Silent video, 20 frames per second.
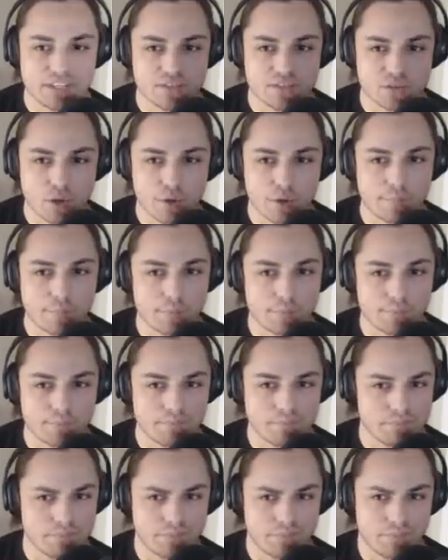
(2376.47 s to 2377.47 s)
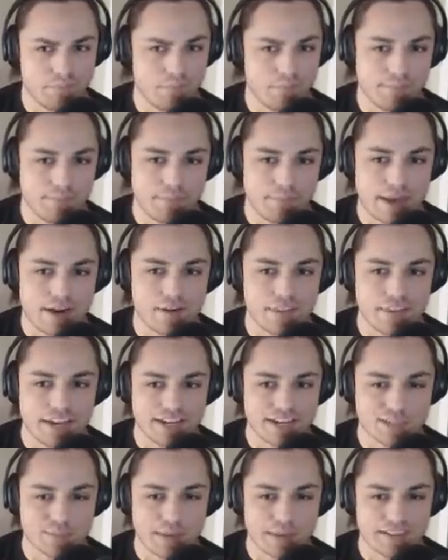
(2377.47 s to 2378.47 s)
going better than
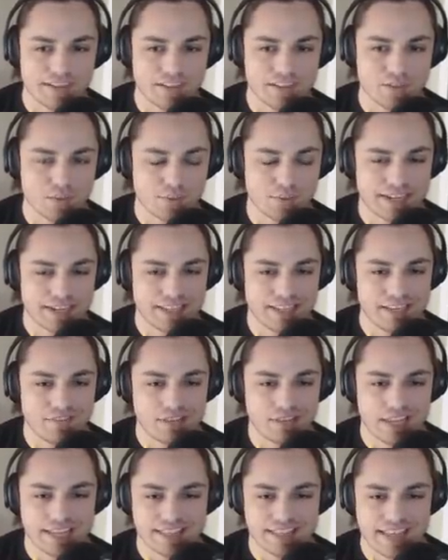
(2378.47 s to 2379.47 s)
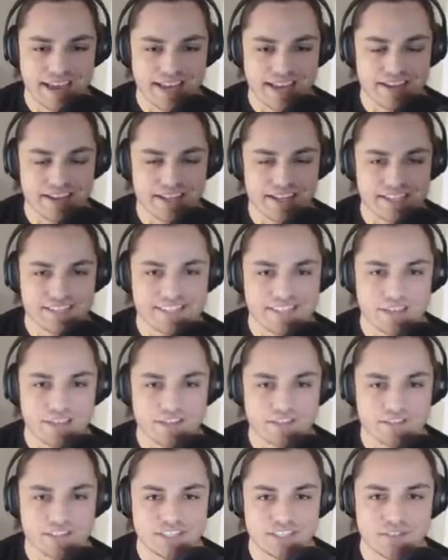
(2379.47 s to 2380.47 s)
expected. So we're going to leave it like that, see how the
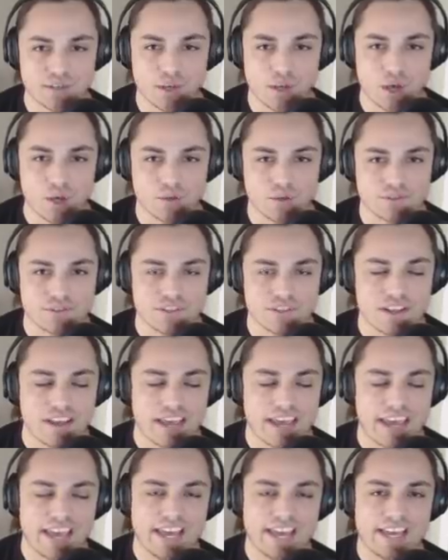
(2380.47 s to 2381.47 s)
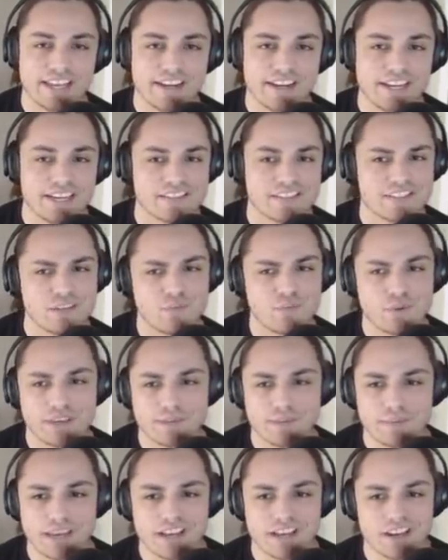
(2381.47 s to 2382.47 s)
season goes, and uh, see if we can
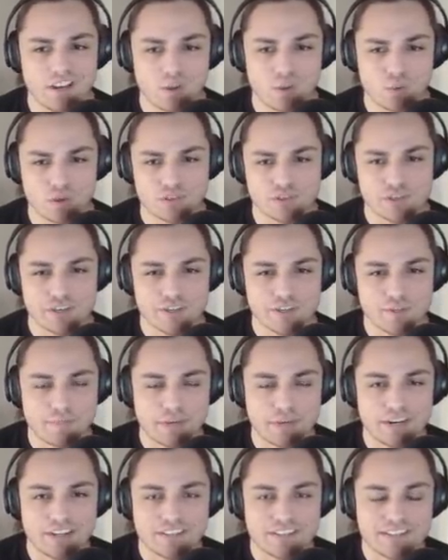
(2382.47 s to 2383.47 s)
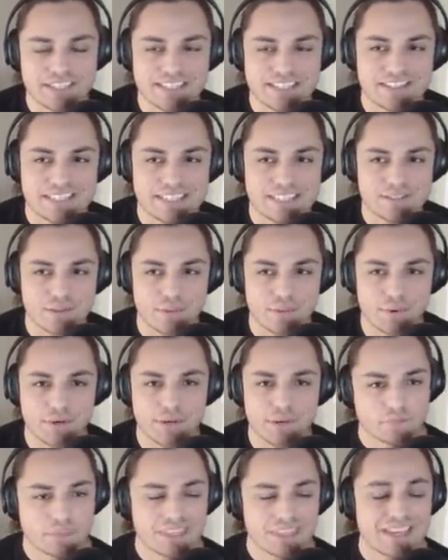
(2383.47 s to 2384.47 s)
make another World Series appearance in Season 3
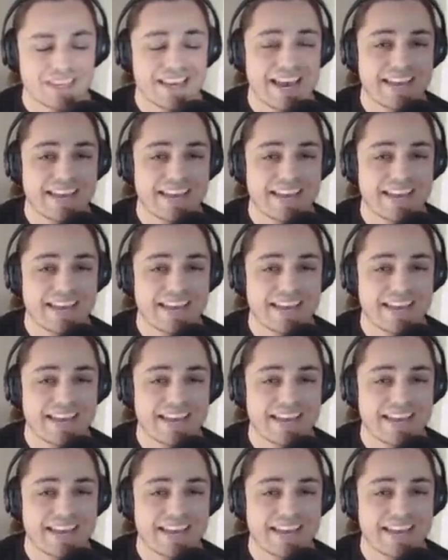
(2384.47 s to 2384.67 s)
at